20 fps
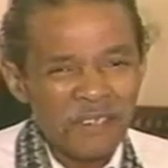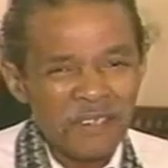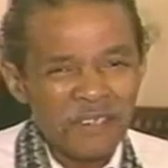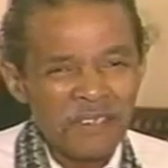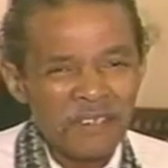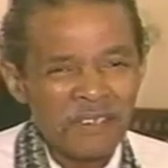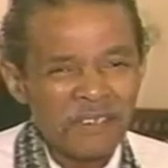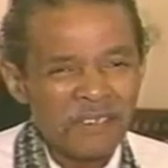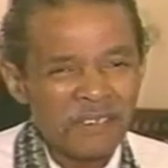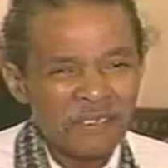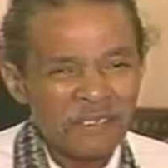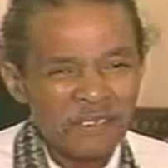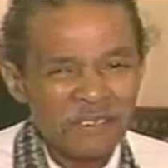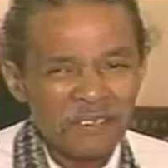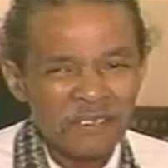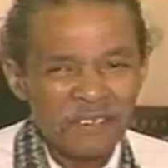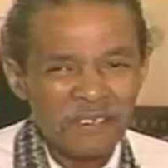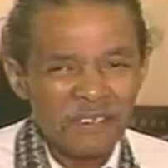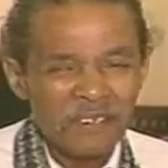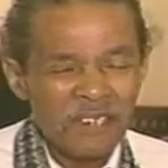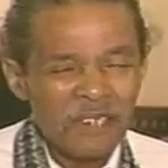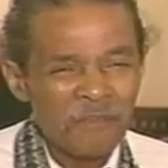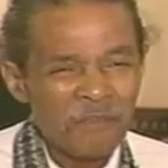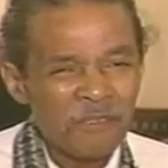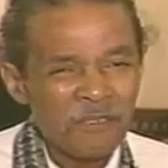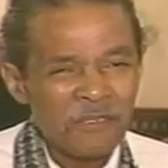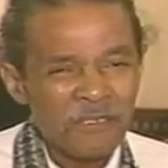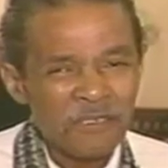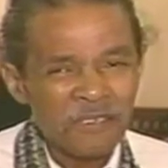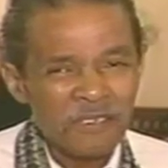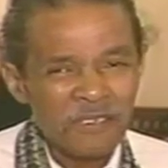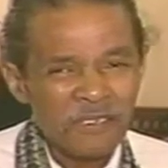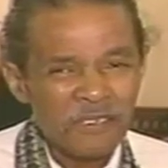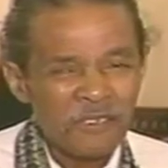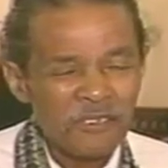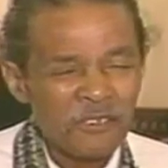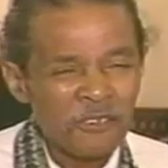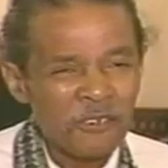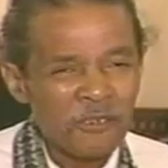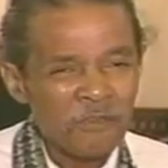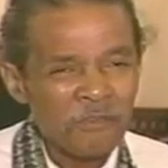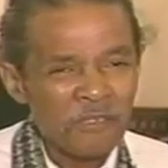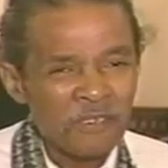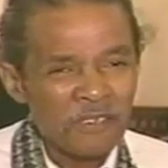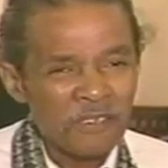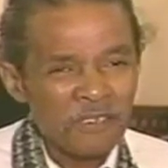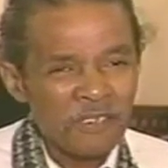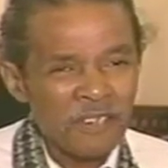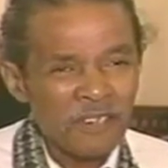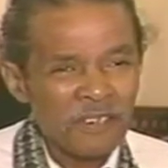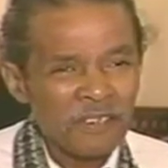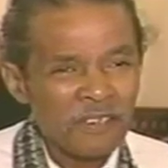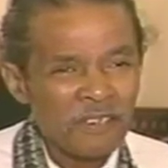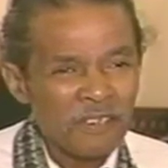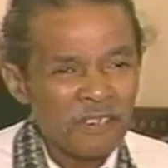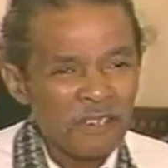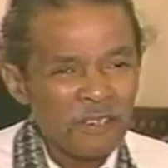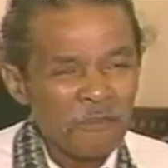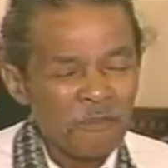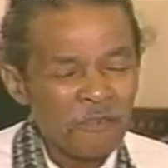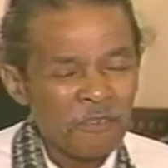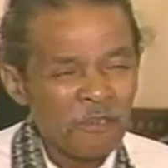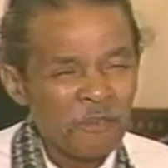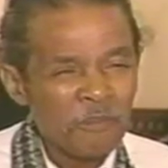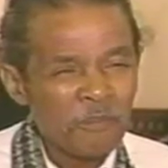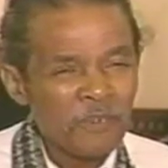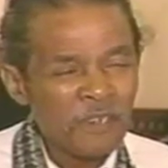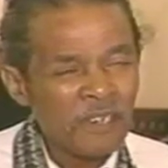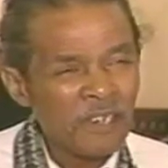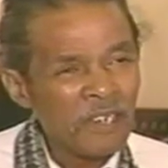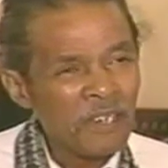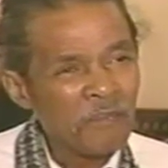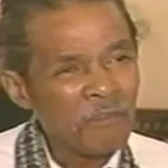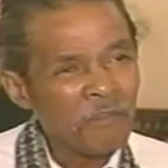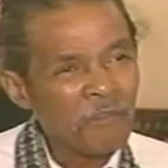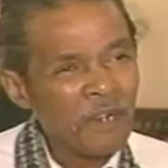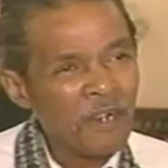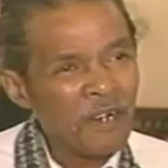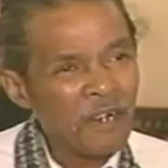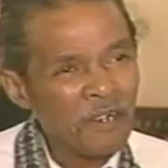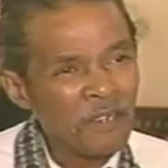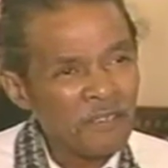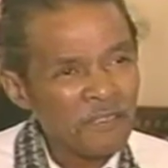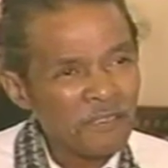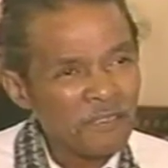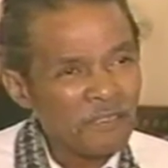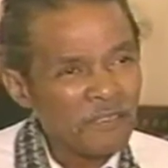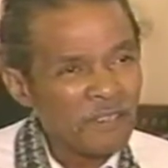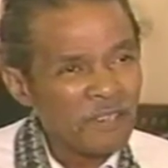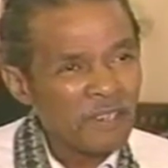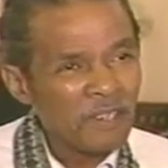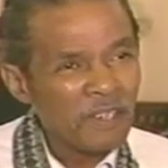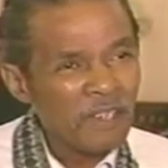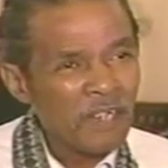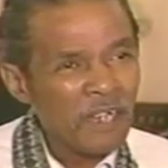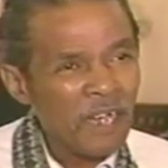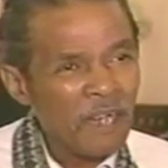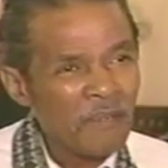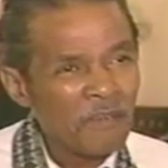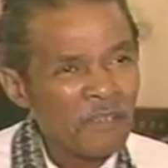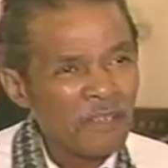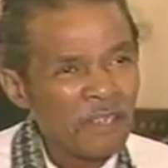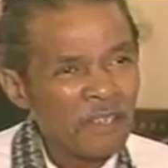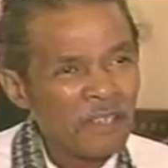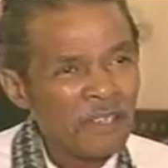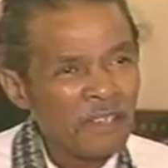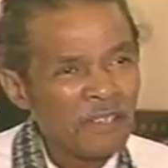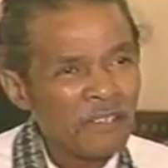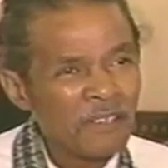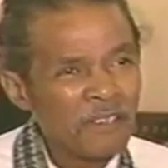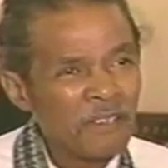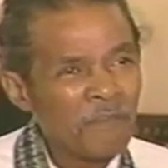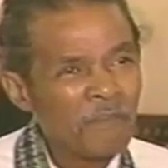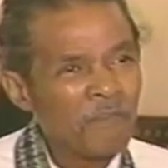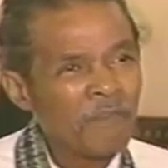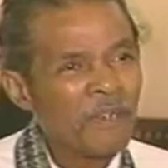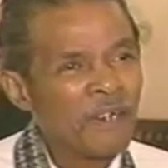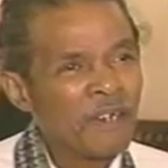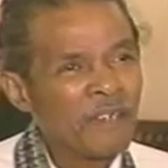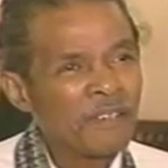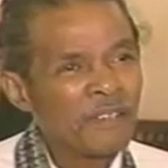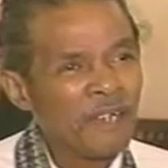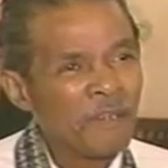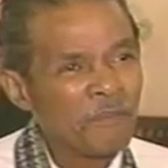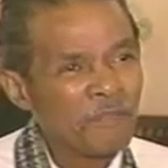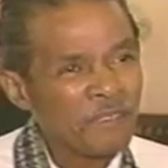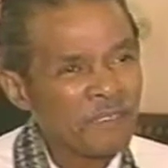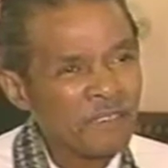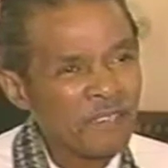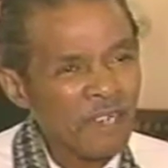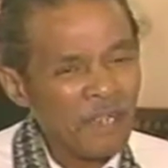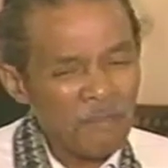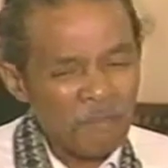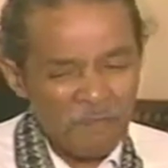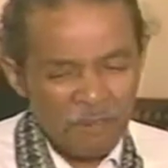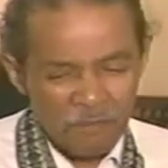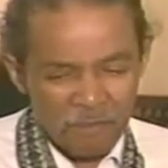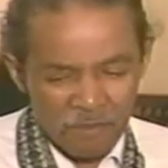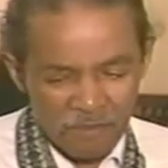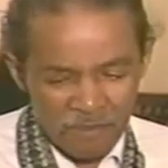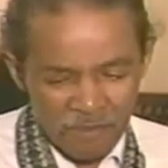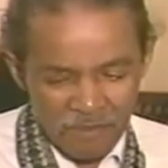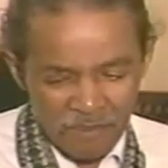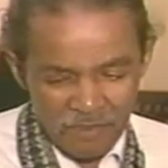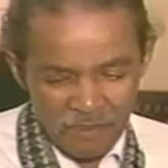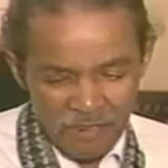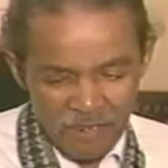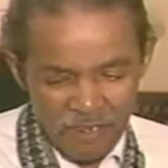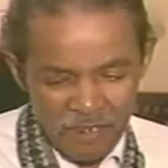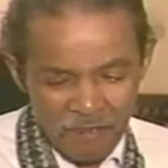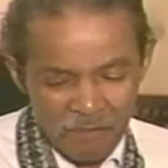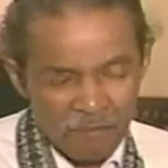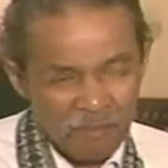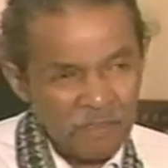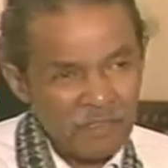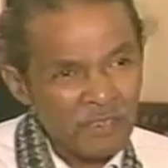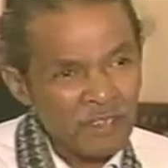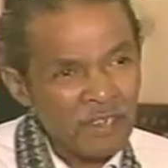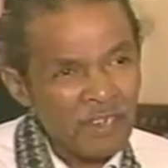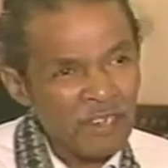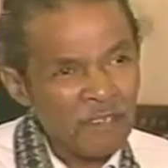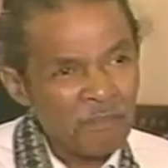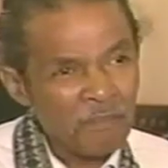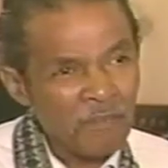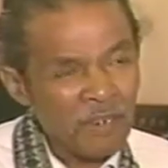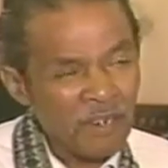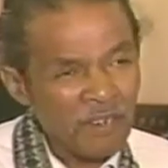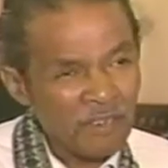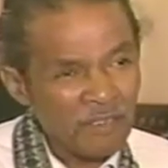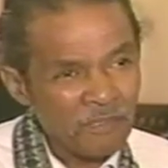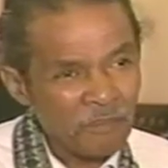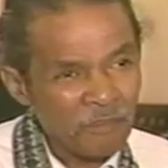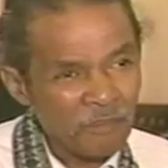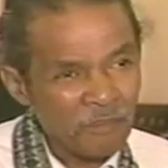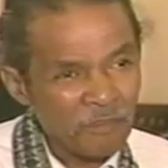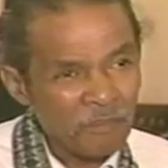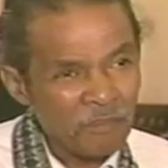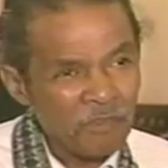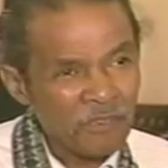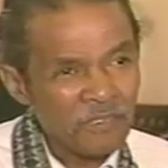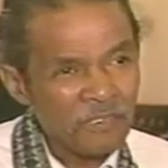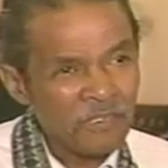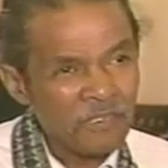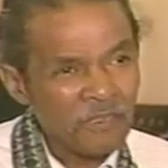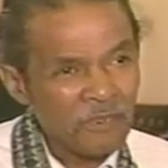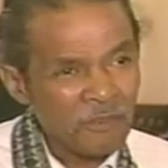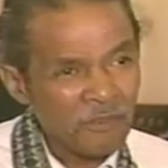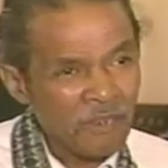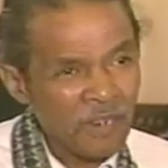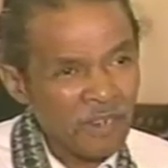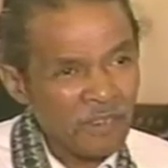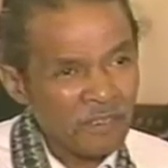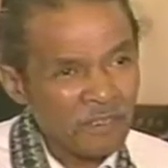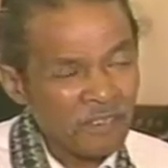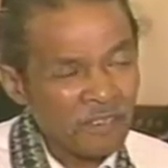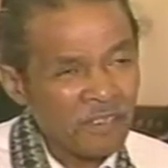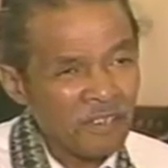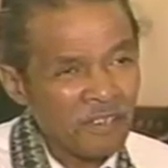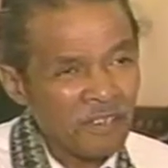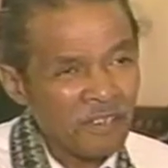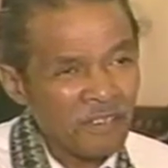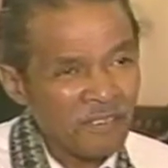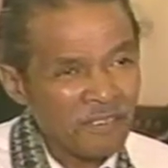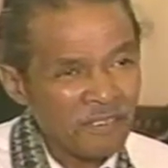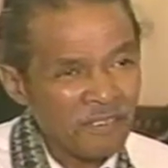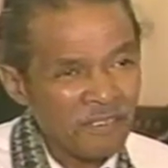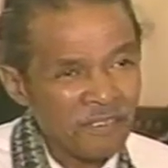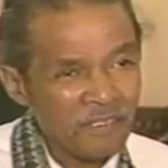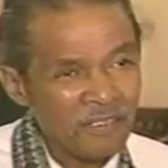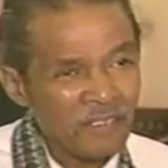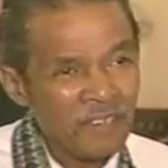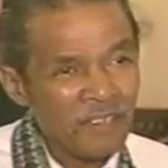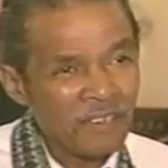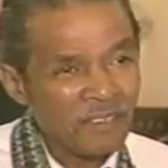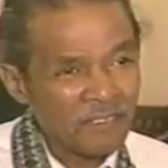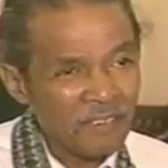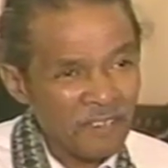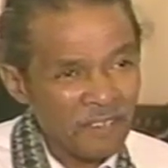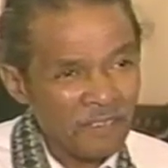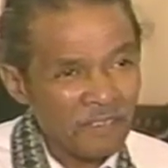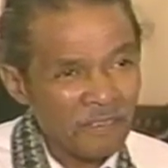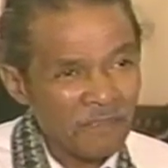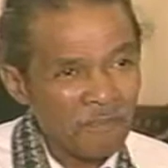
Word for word: In uh, layman's terms, is that when you play eight bars, I, seven bars, I would stop. I wouldn't have what that eighth bar is supposed to be a turnaround to carry into the next eight.